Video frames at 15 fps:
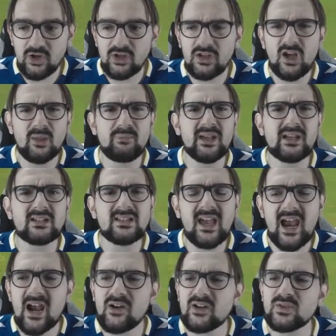early on because
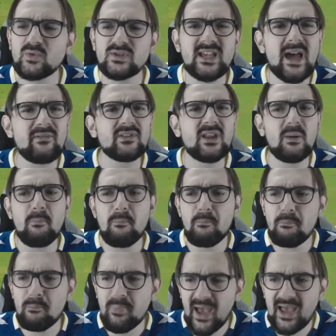Aarons was having a
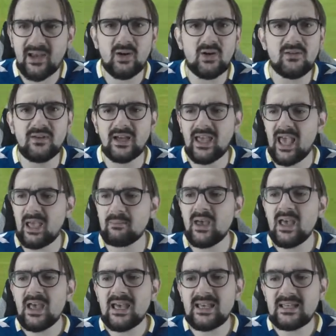banger of a game.
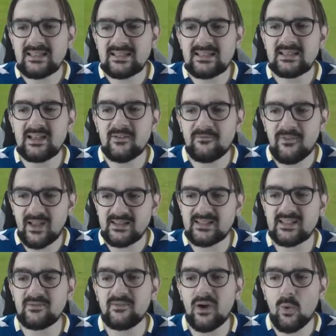His
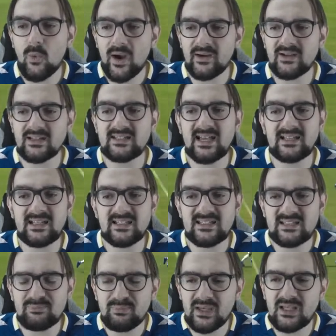defensive awareness and his
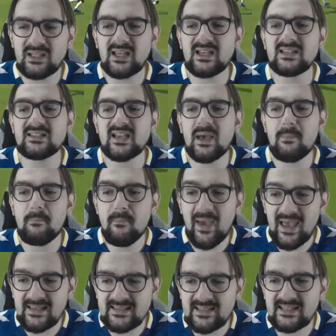speed is
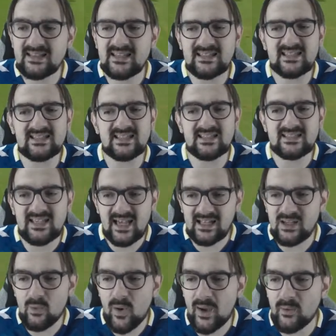amazing. This is
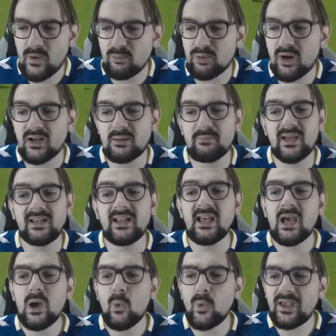exactly why we brought him in.
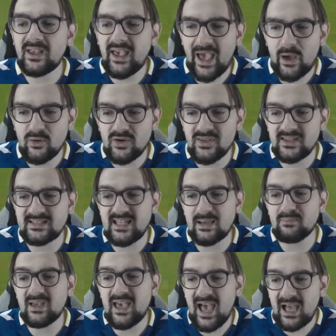We counter this
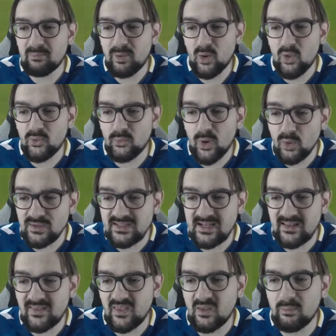time. Gakpo throws it
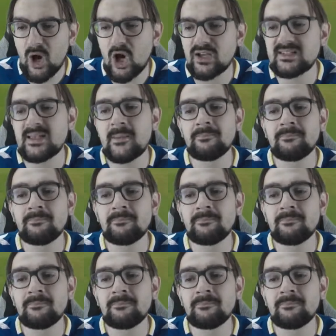into the box.